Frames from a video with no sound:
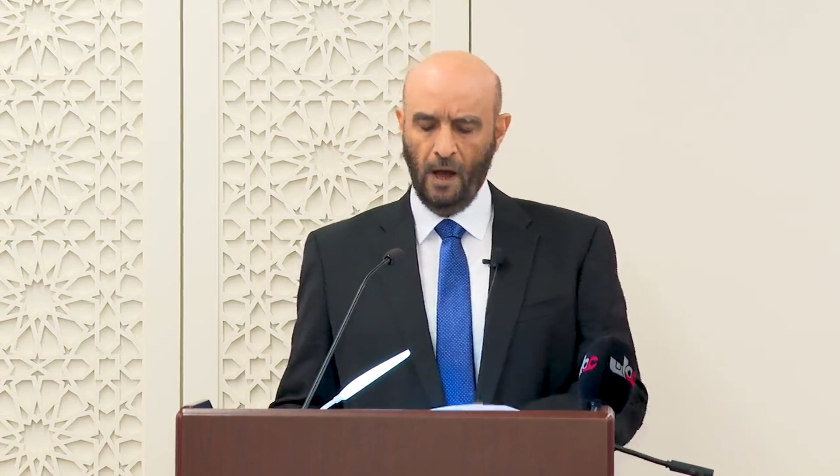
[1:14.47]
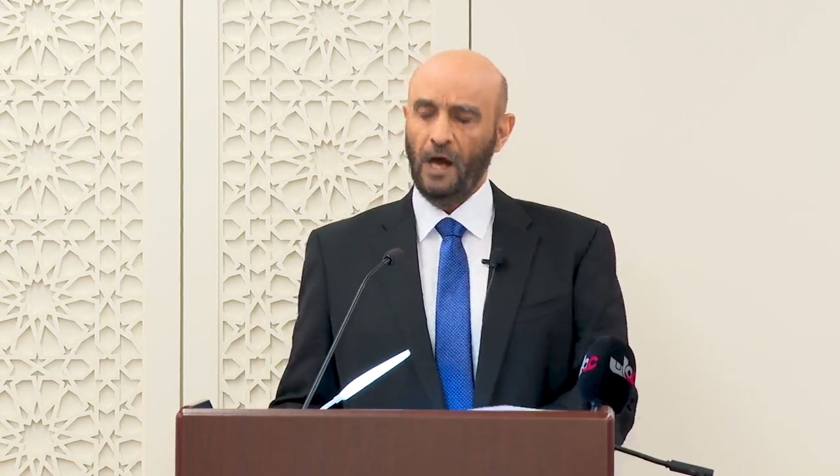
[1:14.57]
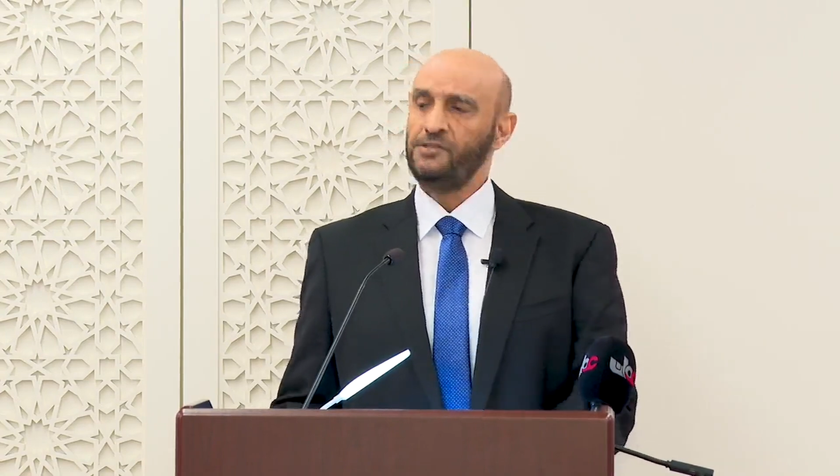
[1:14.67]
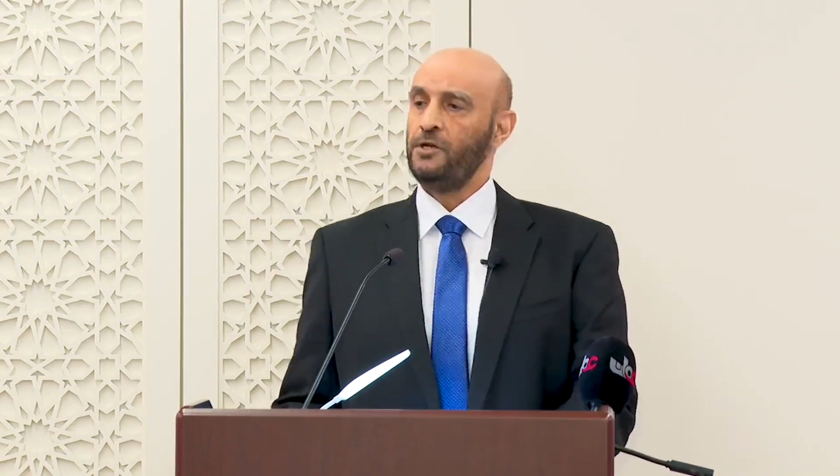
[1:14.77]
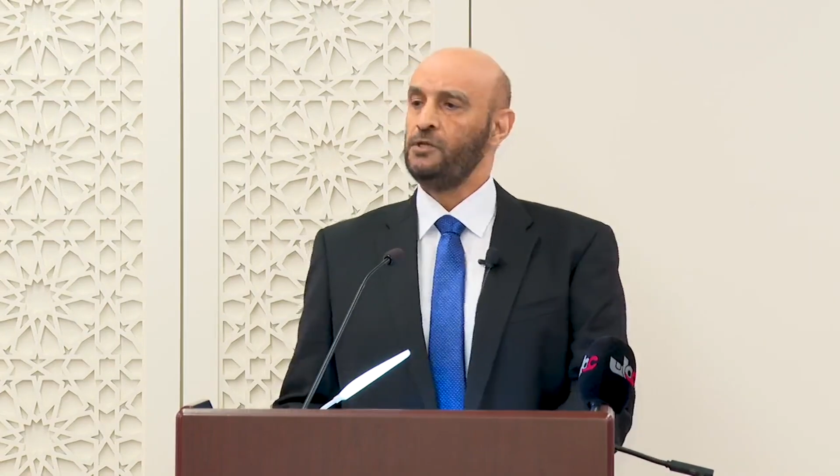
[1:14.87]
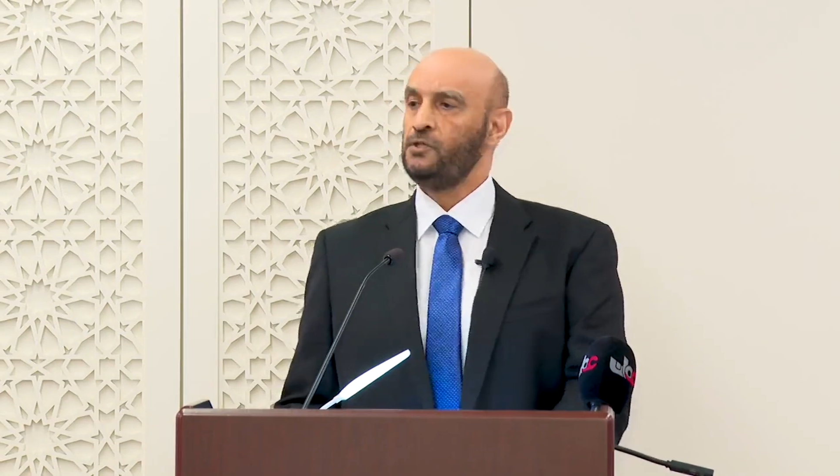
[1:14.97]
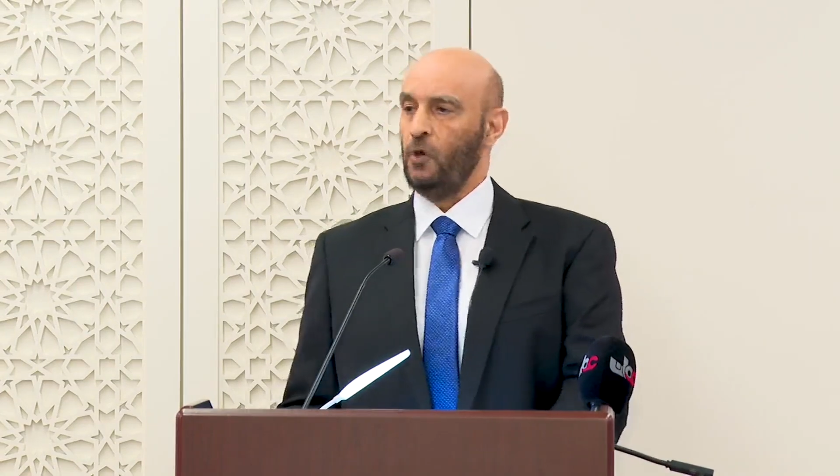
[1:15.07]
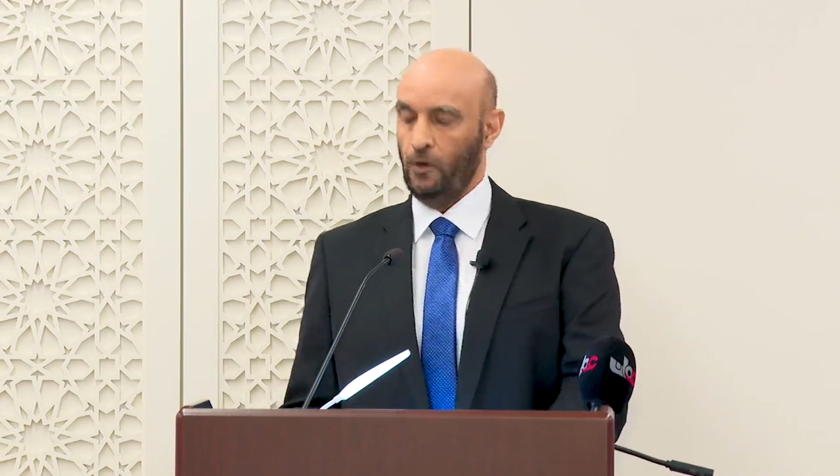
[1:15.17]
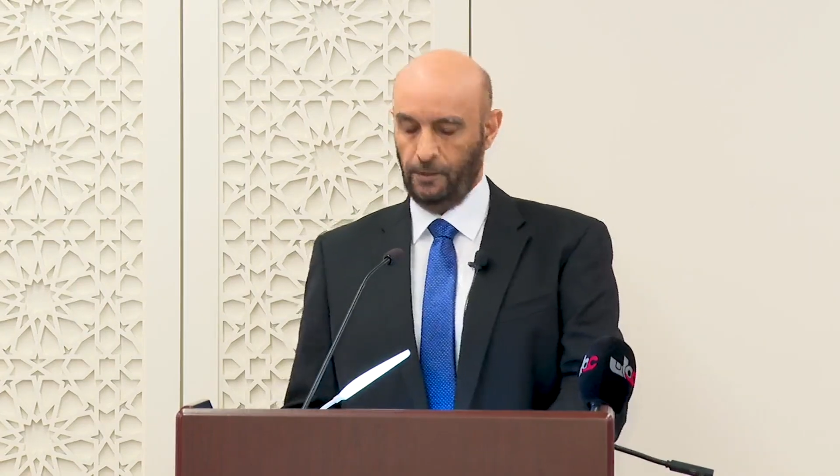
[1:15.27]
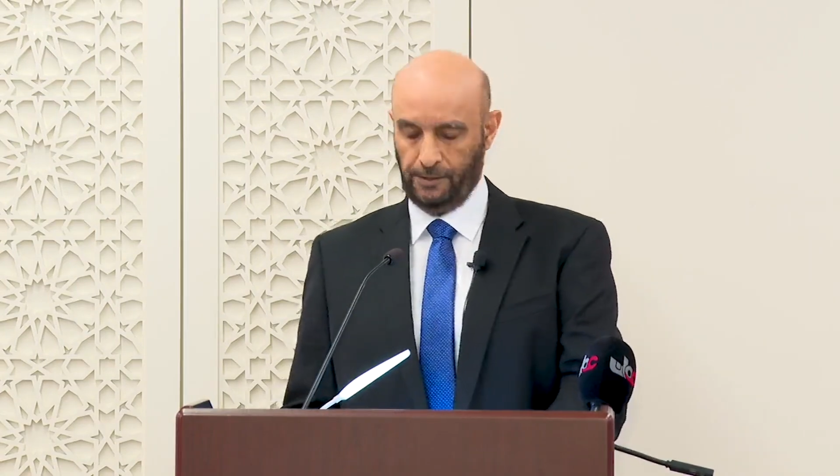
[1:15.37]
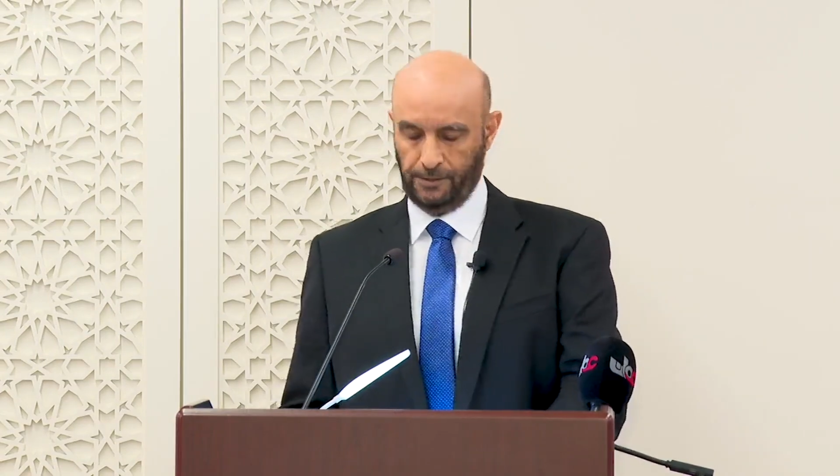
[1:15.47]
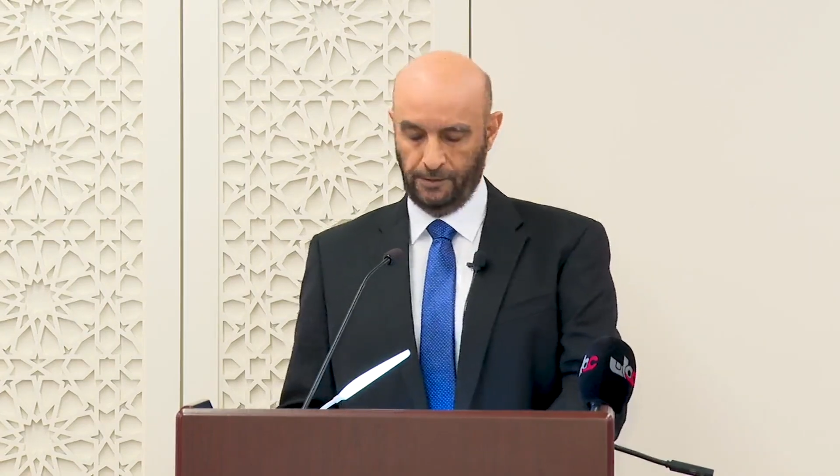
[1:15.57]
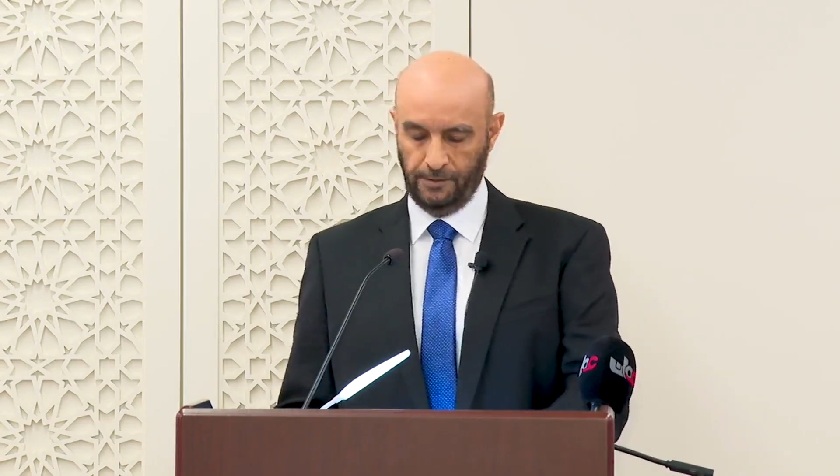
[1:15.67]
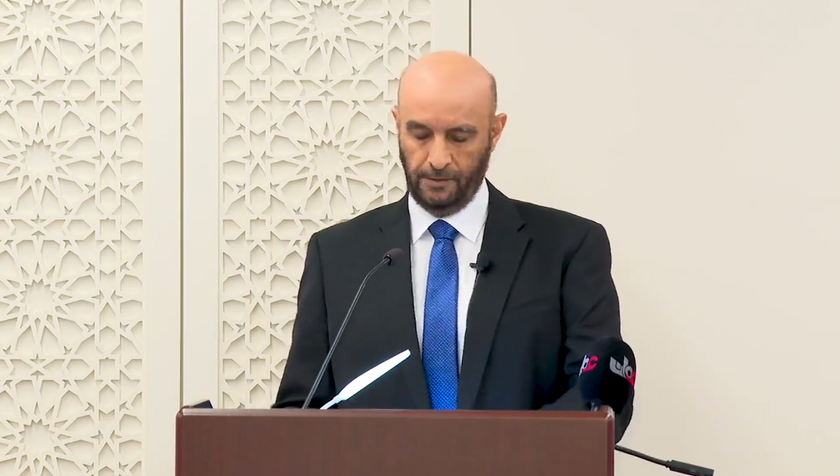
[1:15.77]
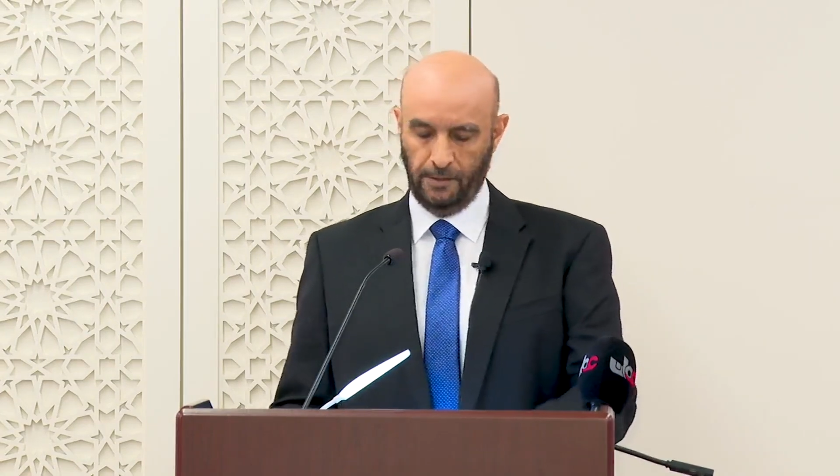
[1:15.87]
As a result,
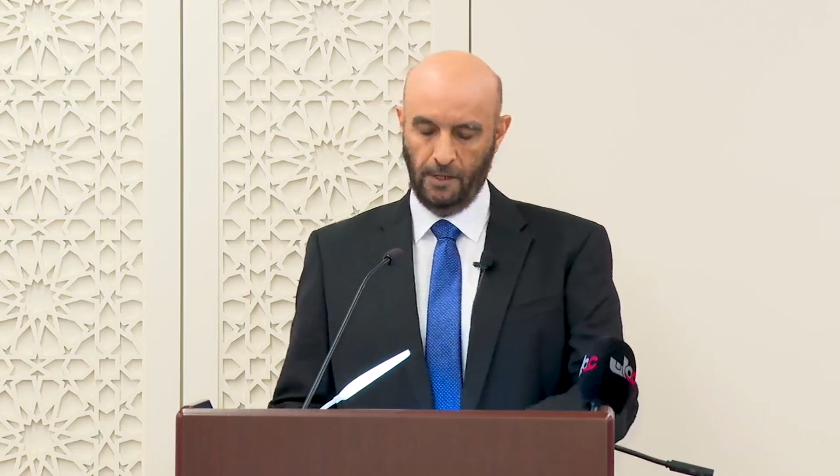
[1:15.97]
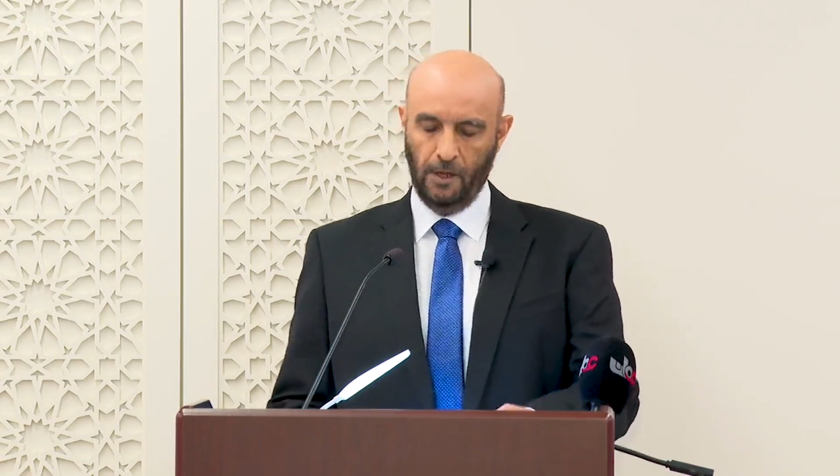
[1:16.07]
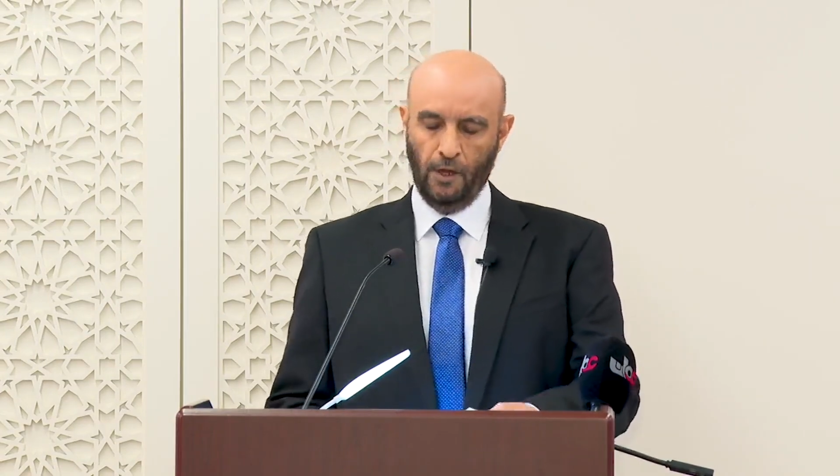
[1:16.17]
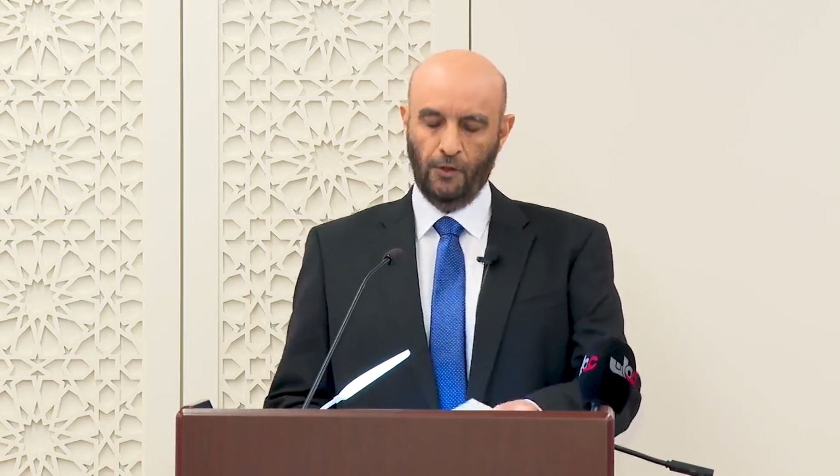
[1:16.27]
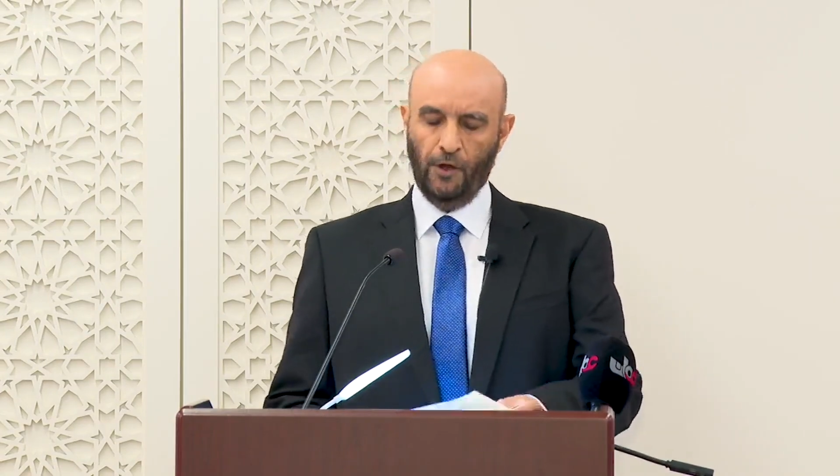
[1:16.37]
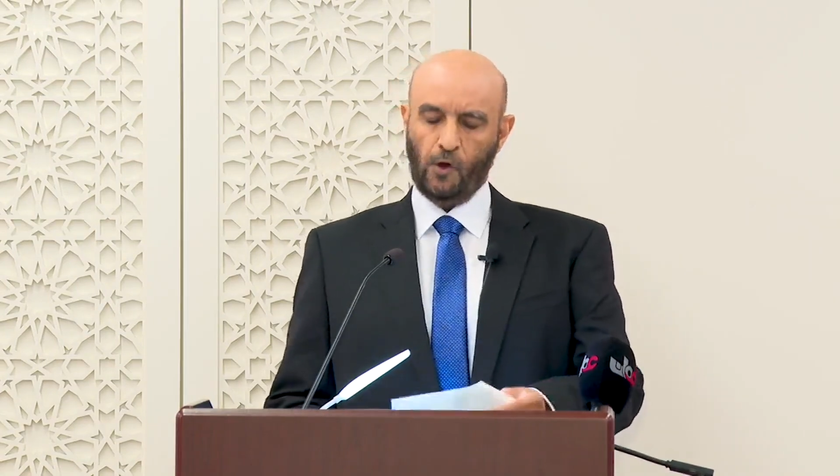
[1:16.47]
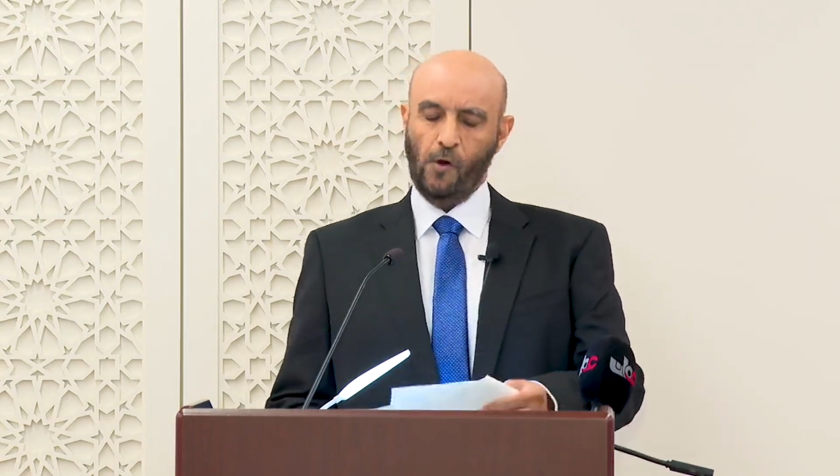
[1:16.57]
the